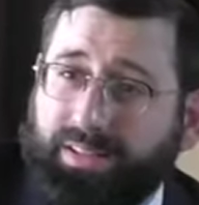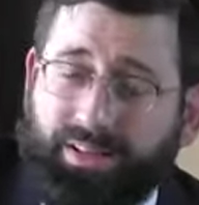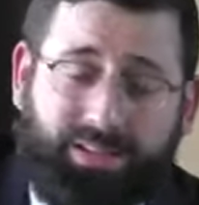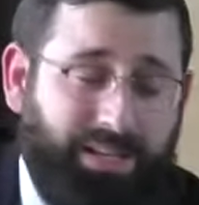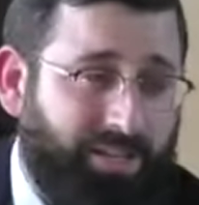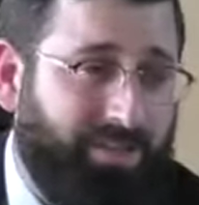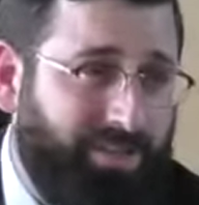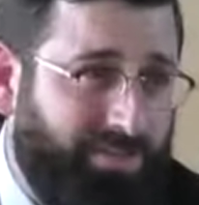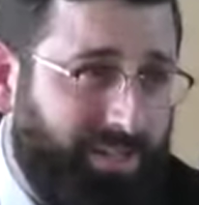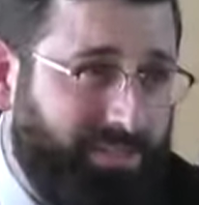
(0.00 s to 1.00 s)
He'll kick you in
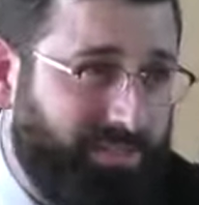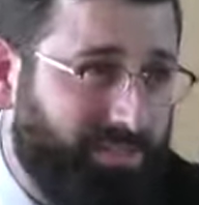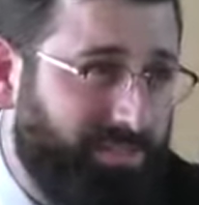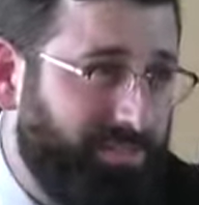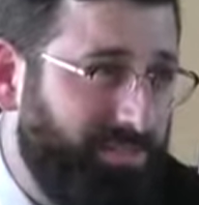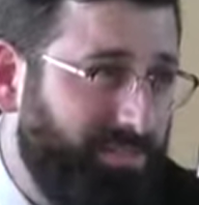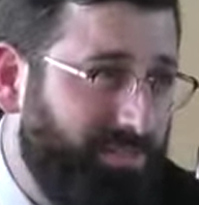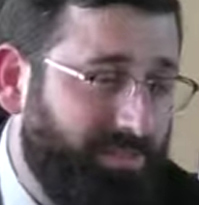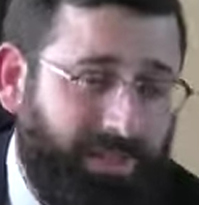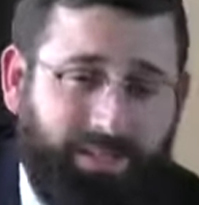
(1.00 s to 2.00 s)
the face,
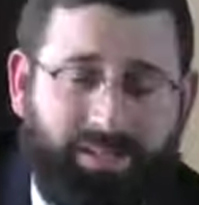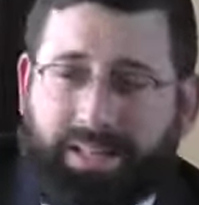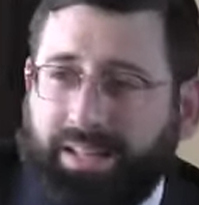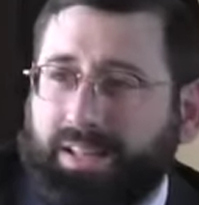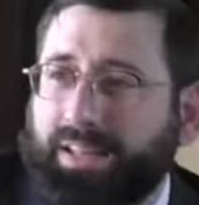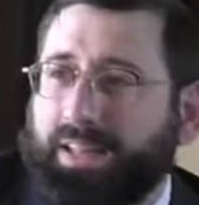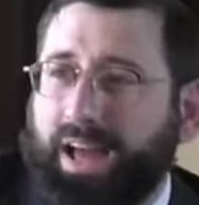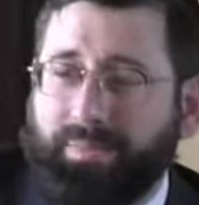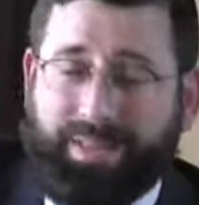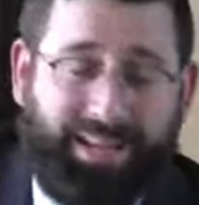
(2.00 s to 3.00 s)
right? That,
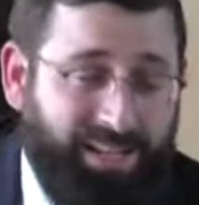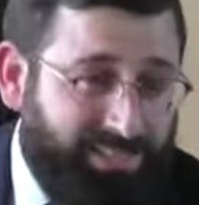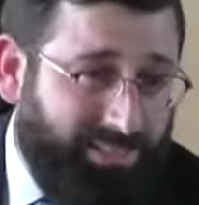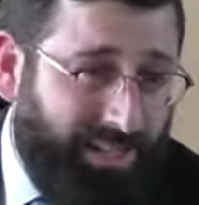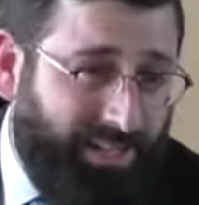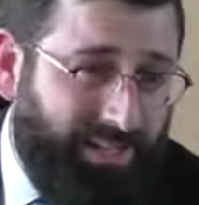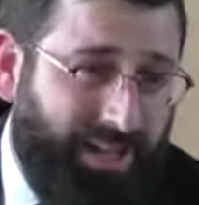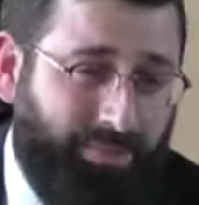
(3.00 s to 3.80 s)
I'm not Einstein.